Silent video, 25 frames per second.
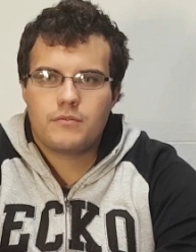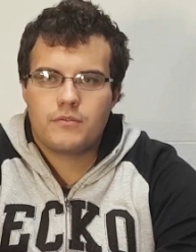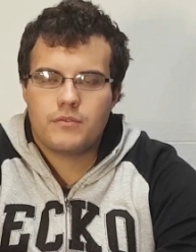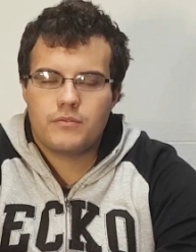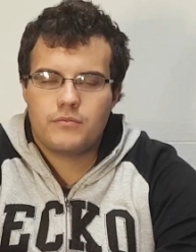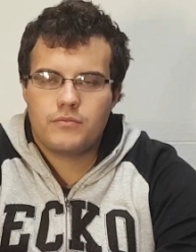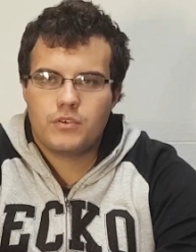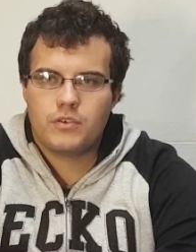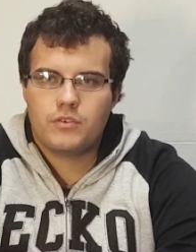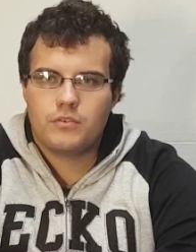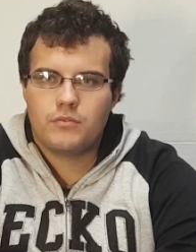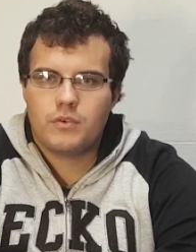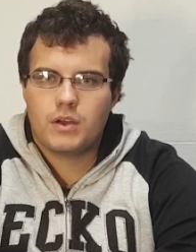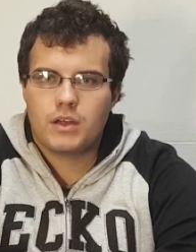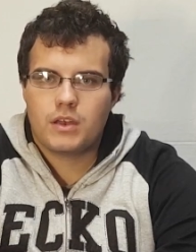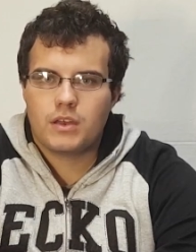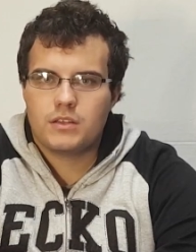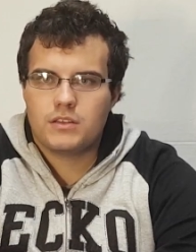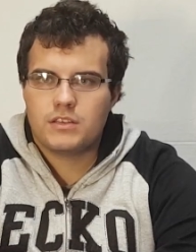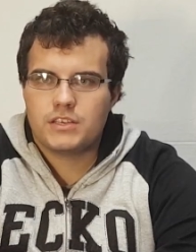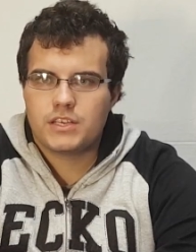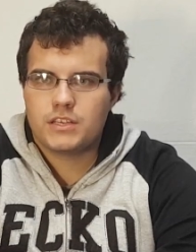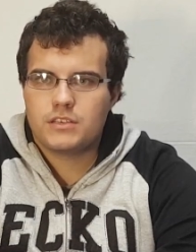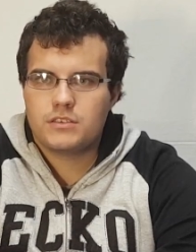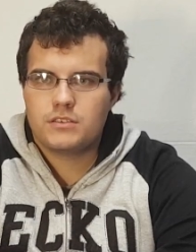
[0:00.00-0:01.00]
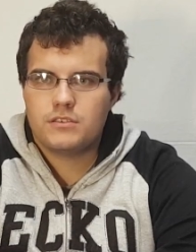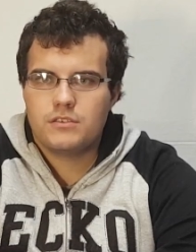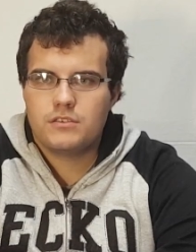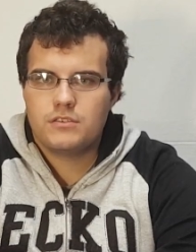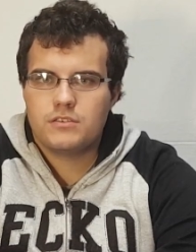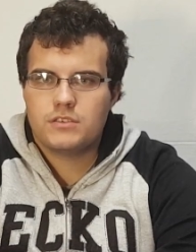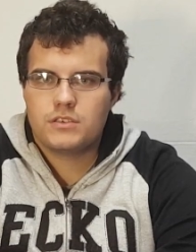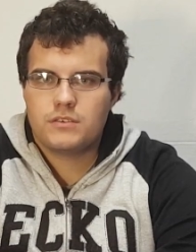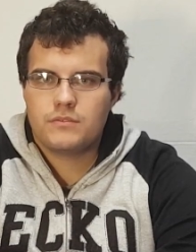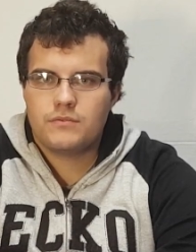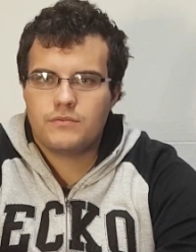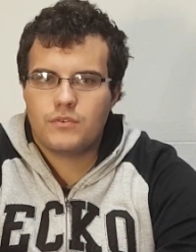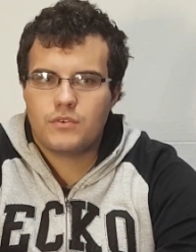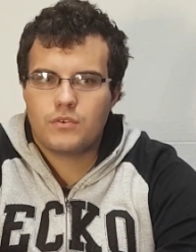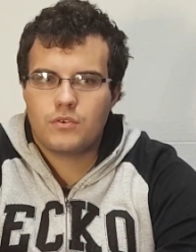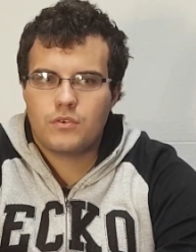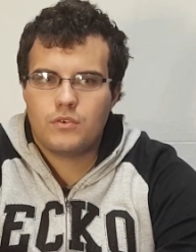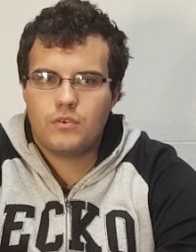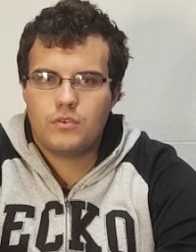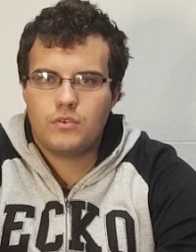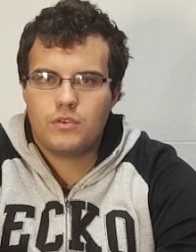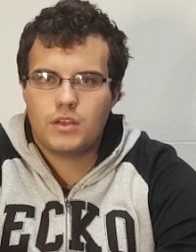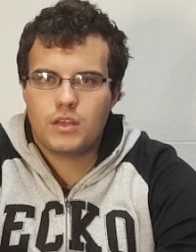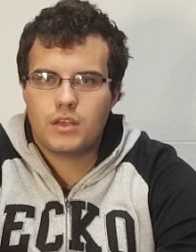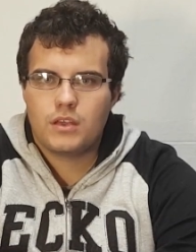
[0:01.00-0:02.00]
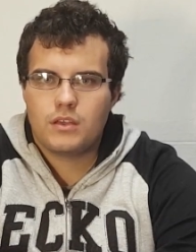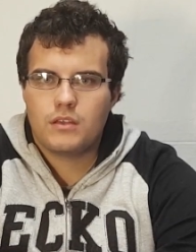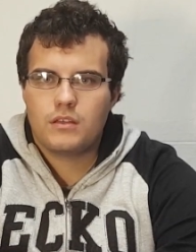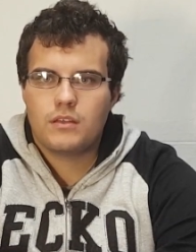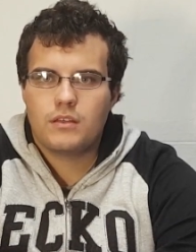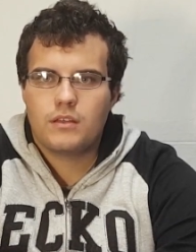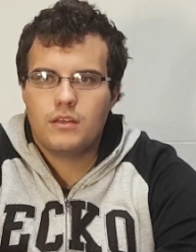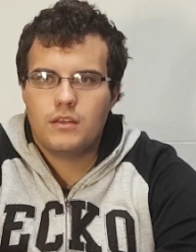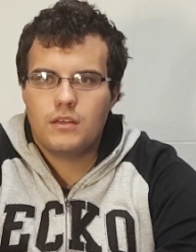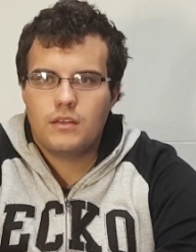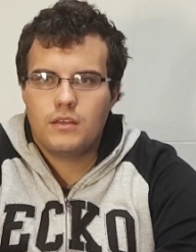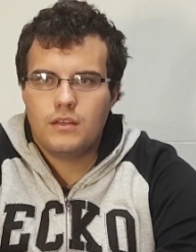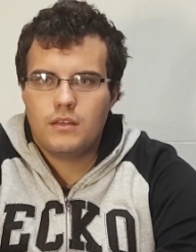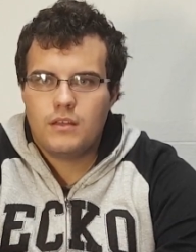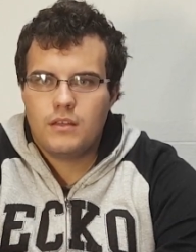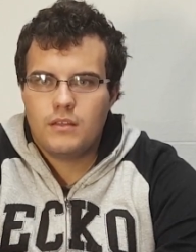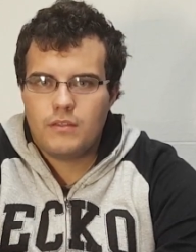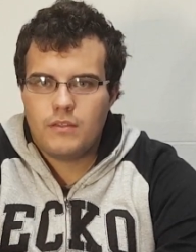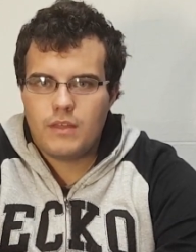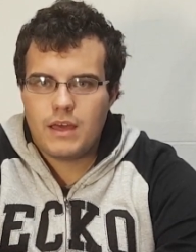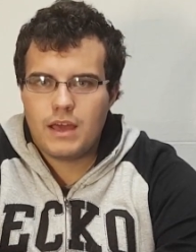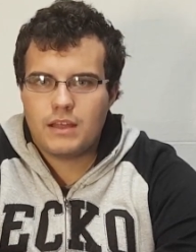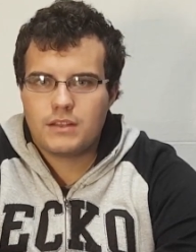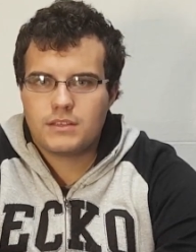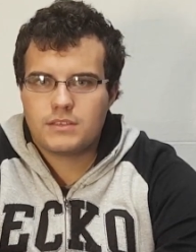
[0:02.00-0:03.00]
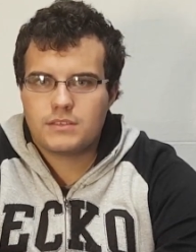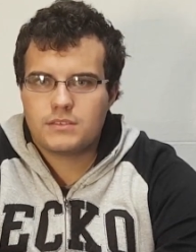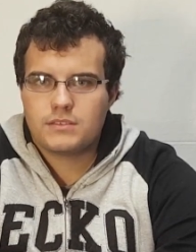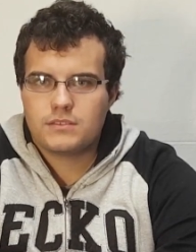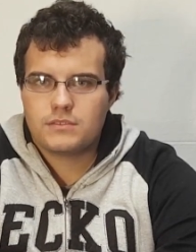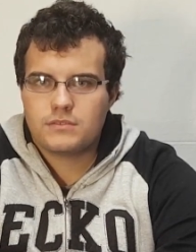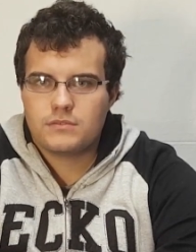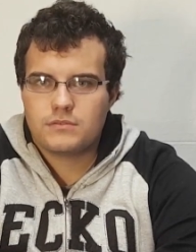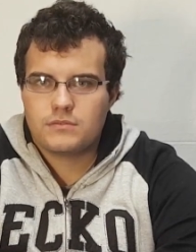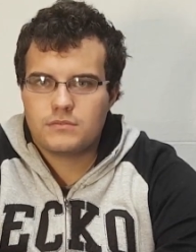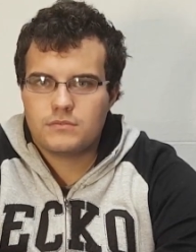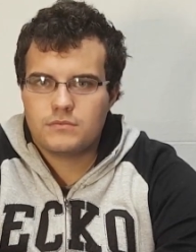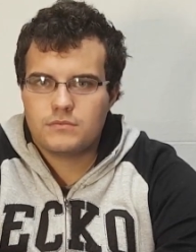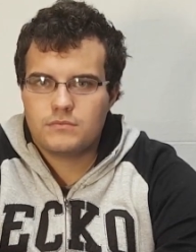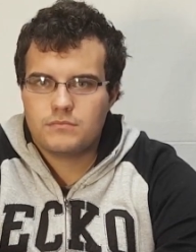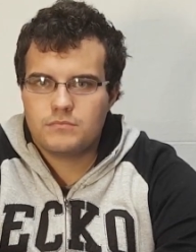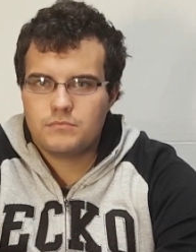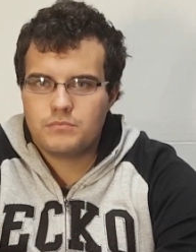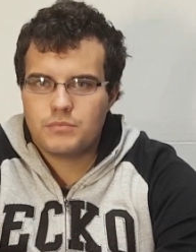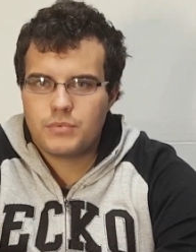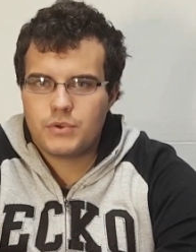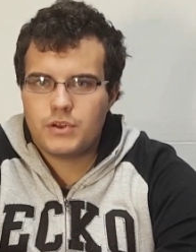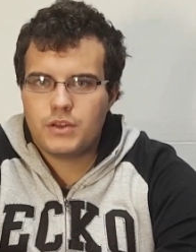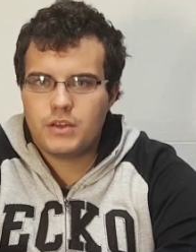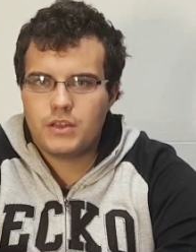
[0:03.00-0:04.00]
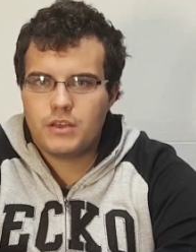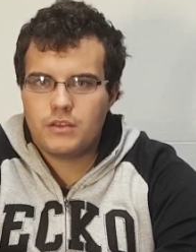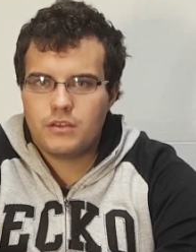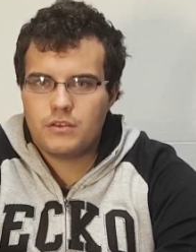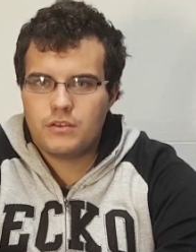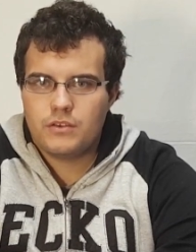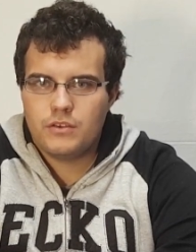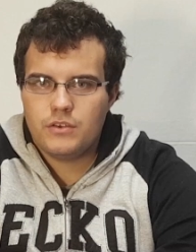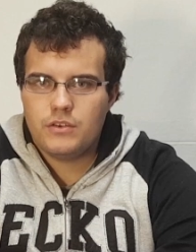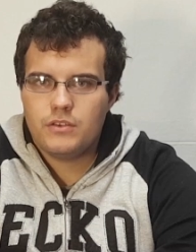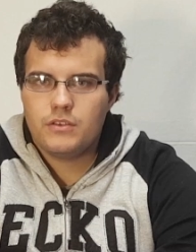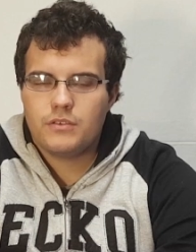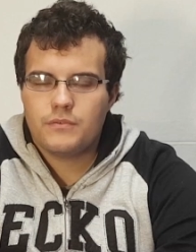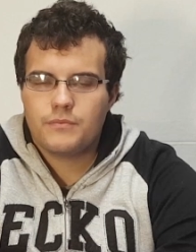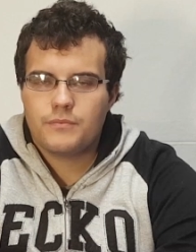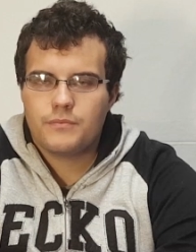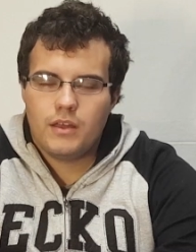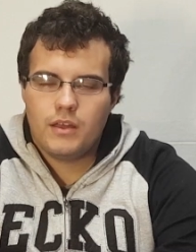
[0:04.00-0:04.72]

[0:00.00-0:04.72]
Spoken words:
If you want to just use it for calling, that's pretty good.